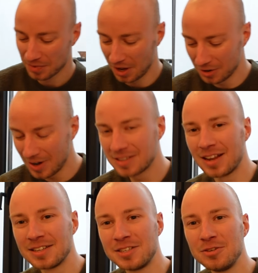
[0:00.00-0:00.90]
All right,
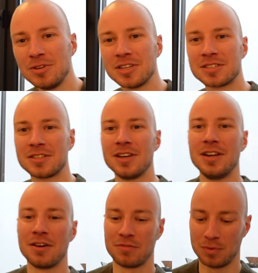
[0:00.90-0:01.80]
let's do this.
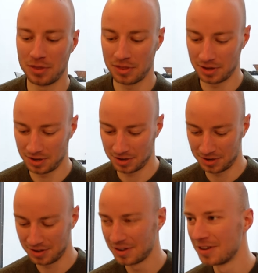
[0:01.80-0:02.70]
Enough with
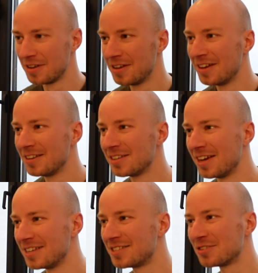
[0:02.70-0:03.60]
the
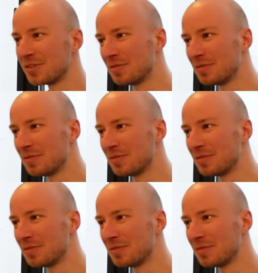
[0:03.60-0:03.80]
history